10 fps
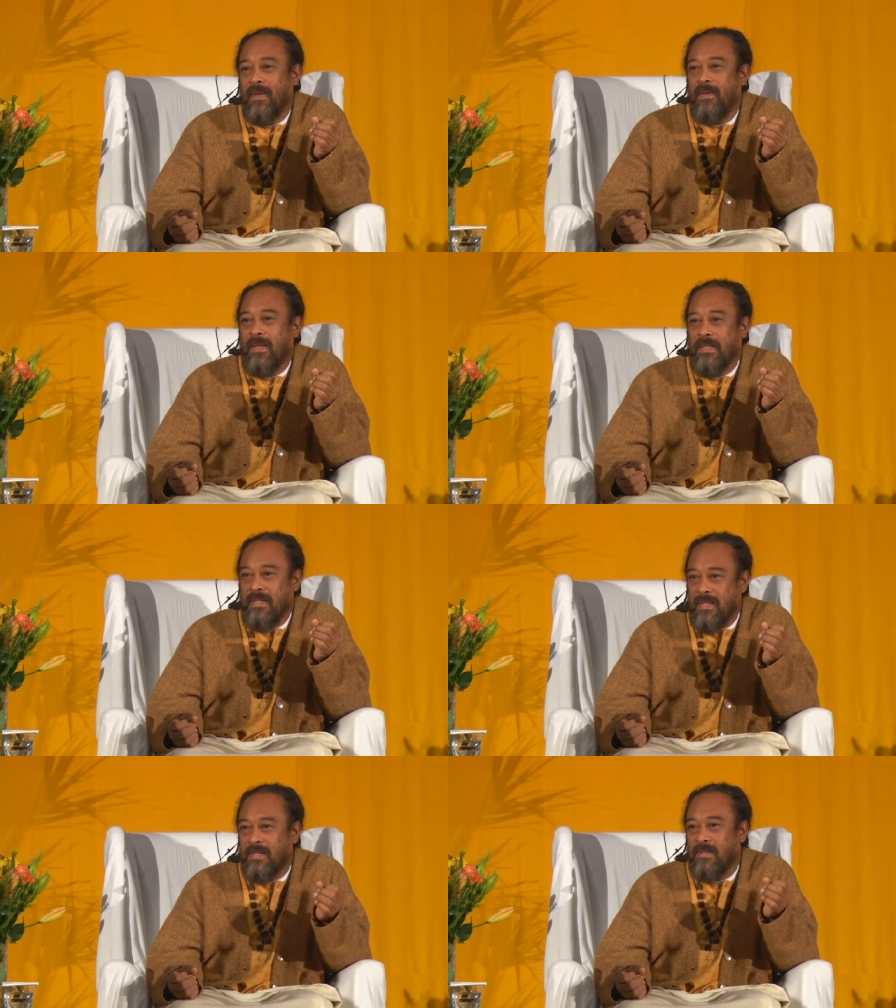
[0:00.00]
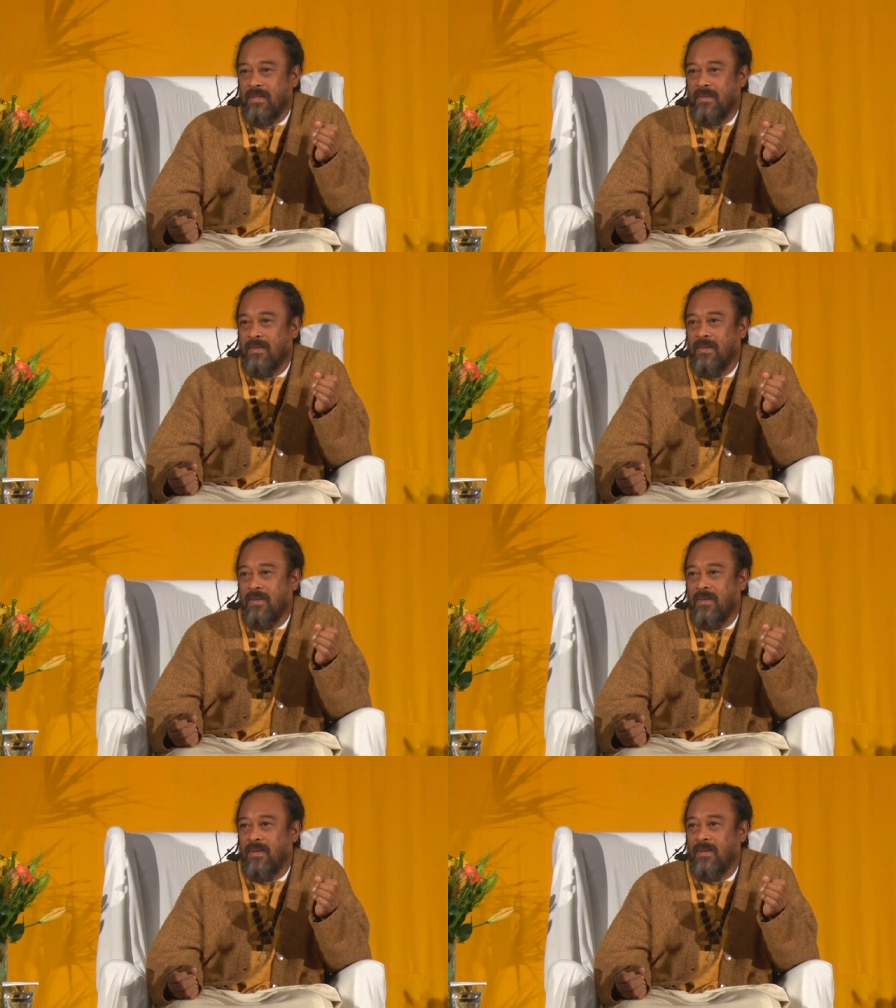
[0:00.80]
And is this
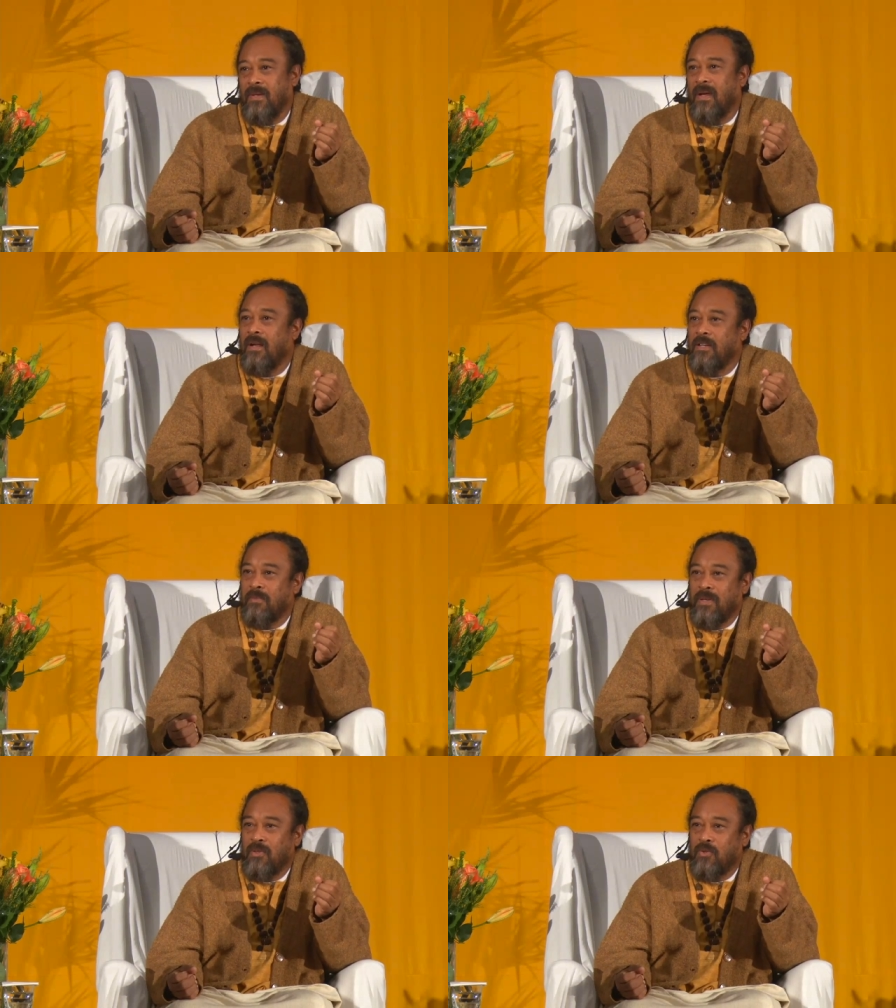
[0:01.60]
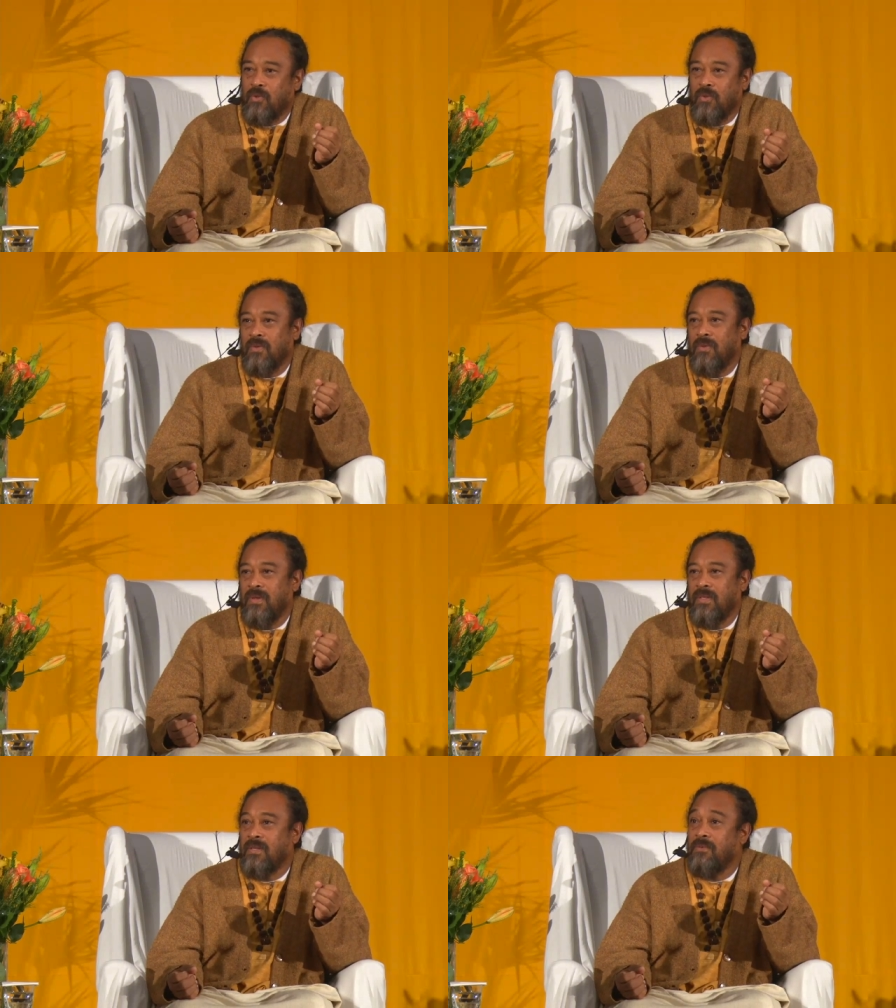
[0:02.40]
the ultimate truth?
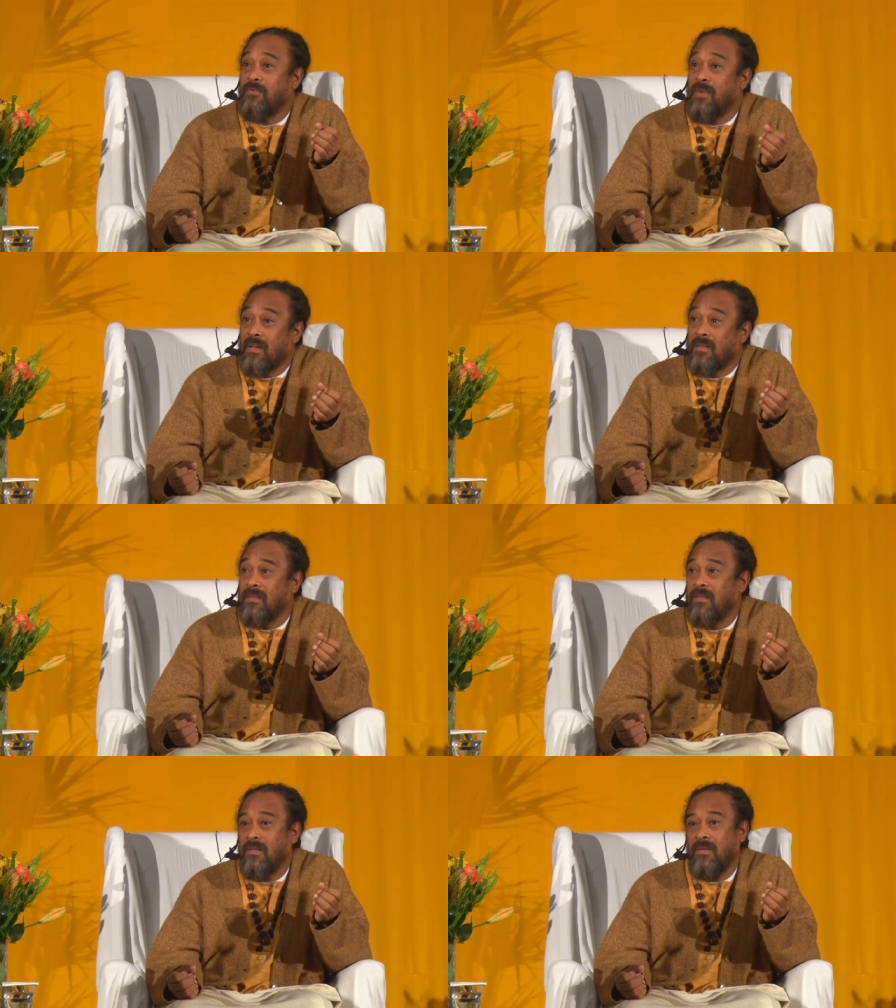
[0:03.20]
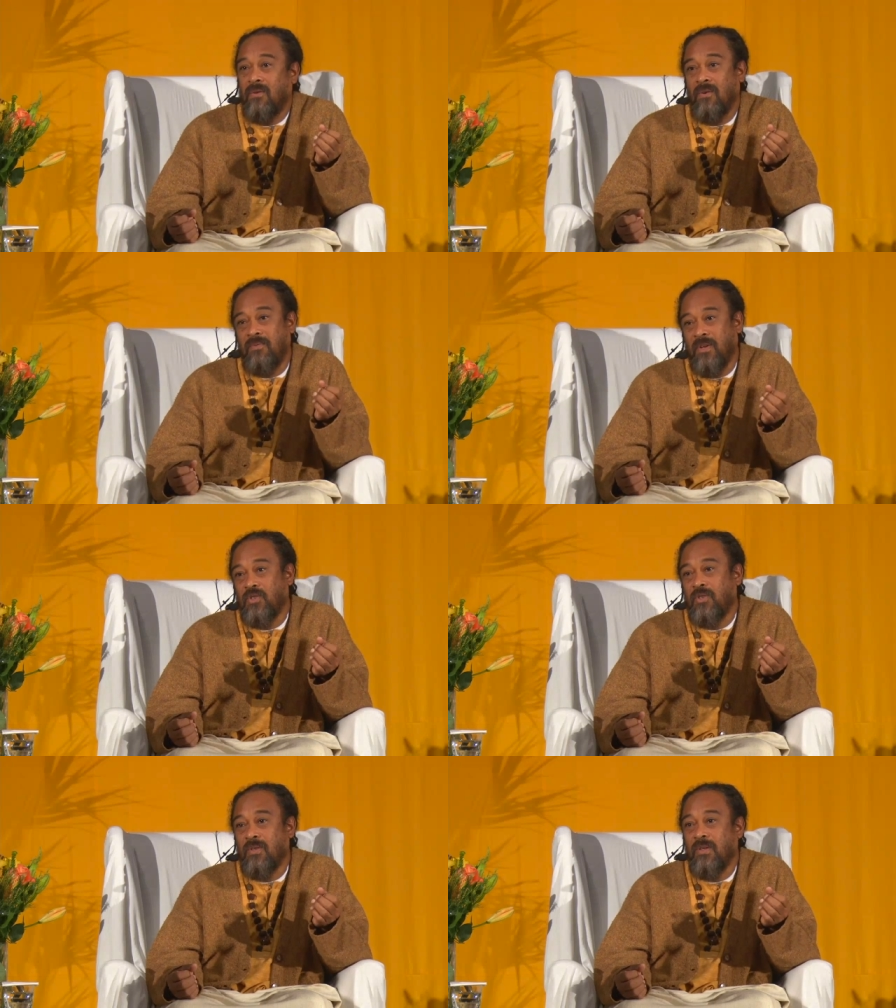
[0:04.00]
Is it a fact or
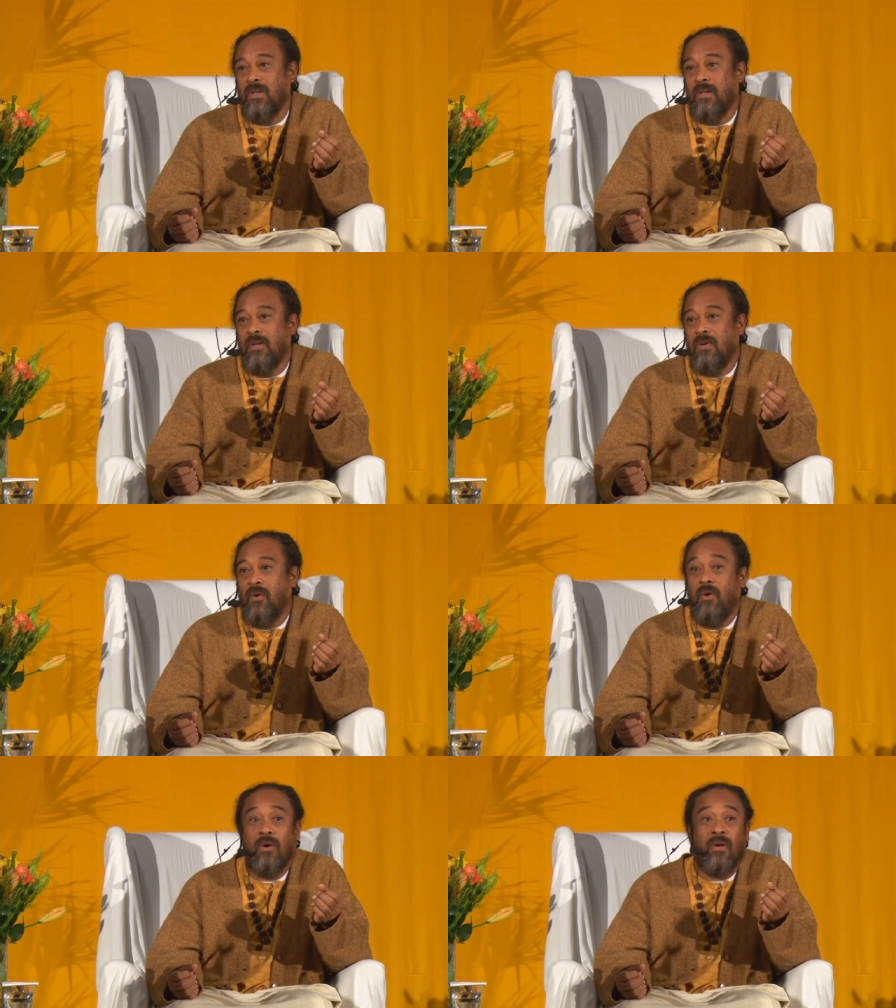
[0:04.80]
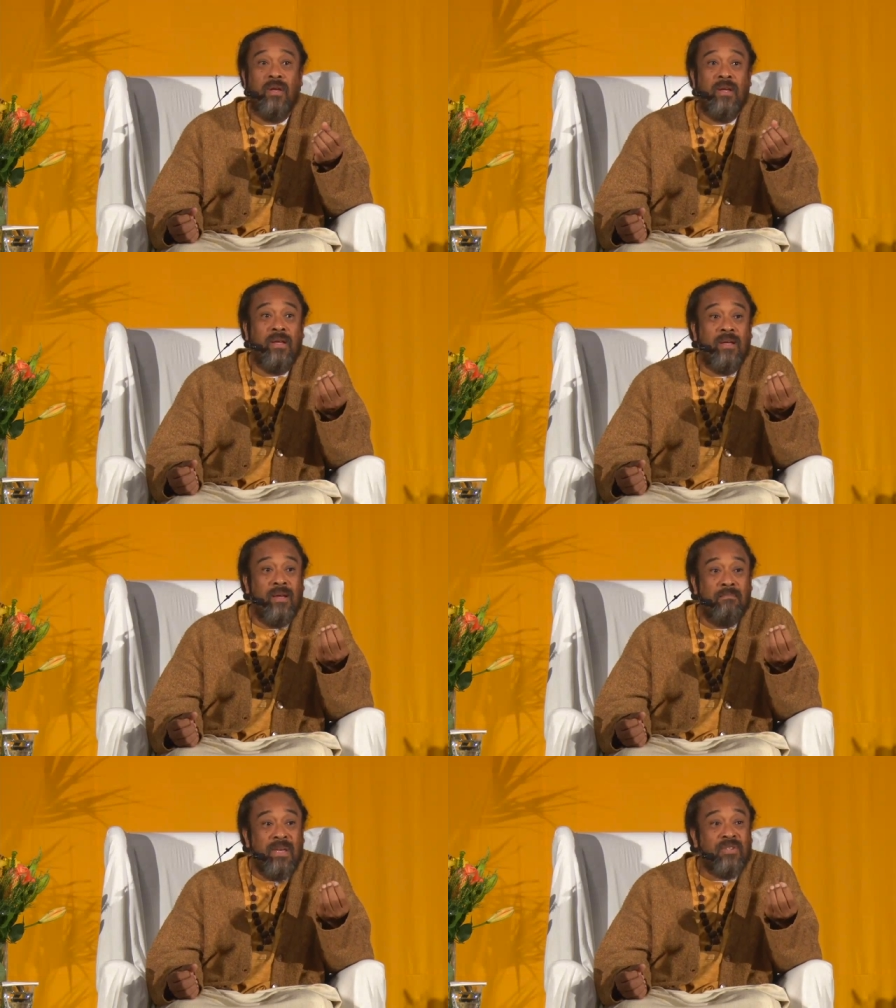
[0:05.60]
fiction? Or
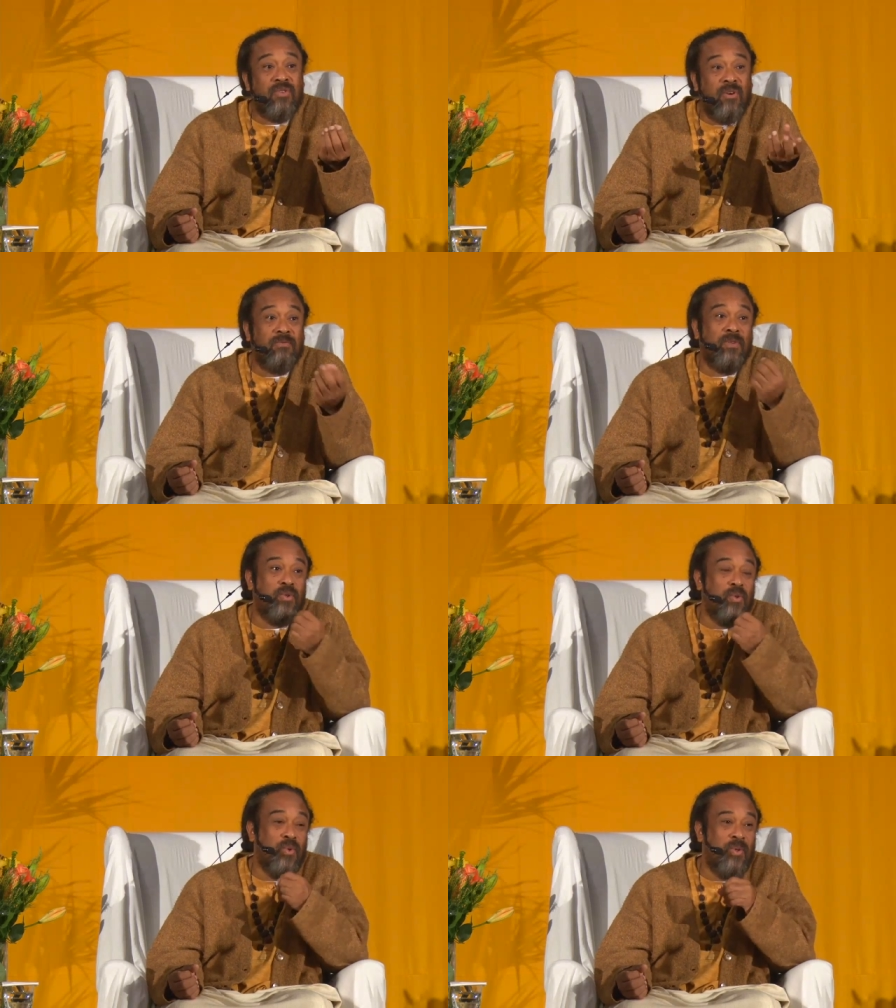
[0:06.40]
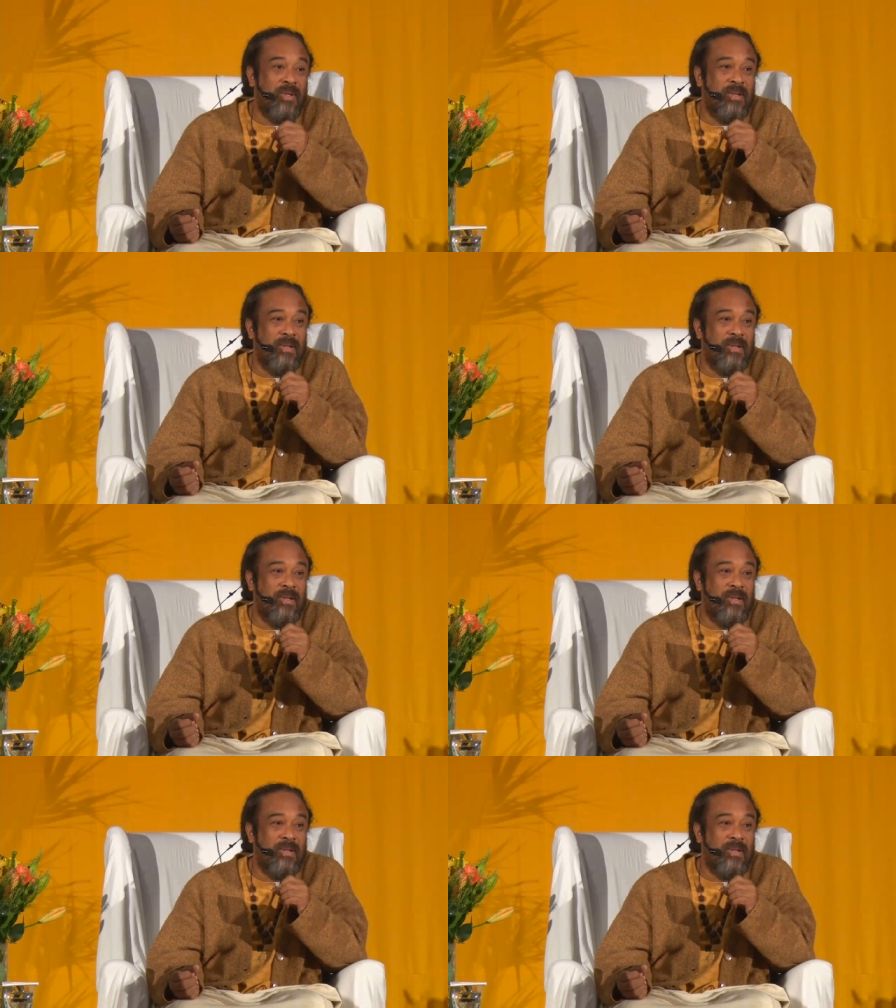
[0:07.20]
a mixture of the two?